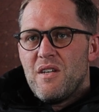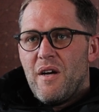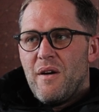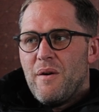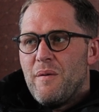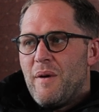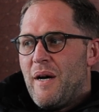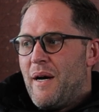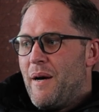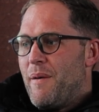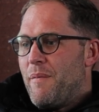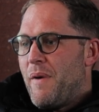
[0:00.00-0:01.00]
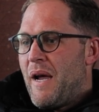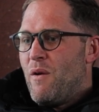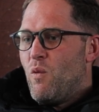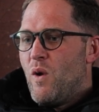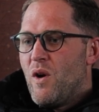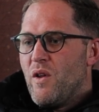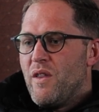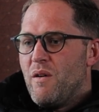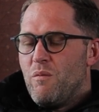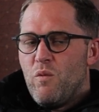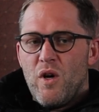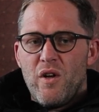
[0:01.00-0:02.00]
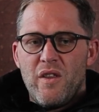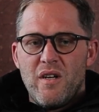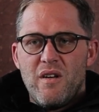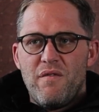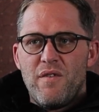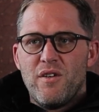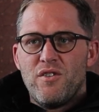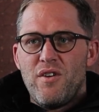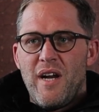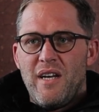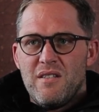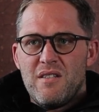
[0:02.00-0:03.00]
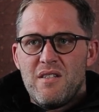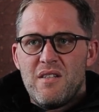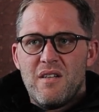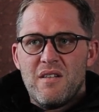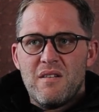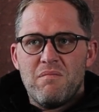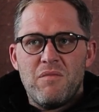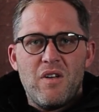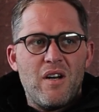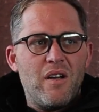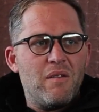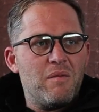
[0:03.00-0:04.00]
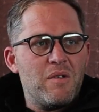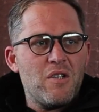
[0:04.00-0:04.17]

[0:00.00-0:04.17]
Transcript: So and what are the different trends, you know?